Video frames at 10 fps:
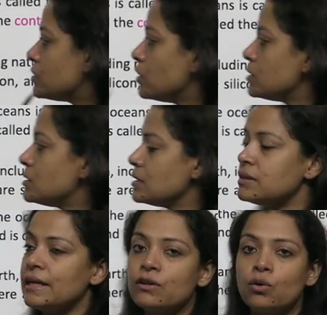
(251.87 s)
resources
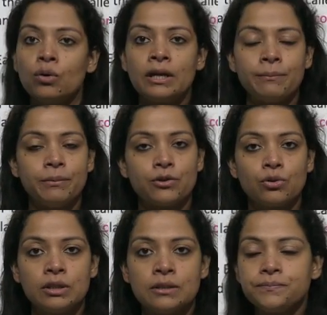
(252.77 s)
like coal and
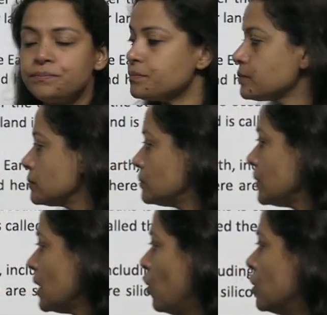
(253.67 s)
petroleum.
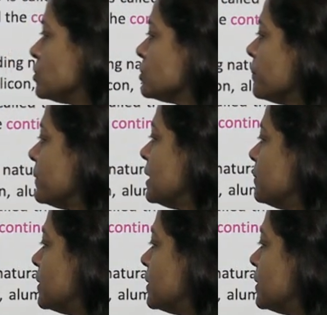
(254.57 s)
Also, the main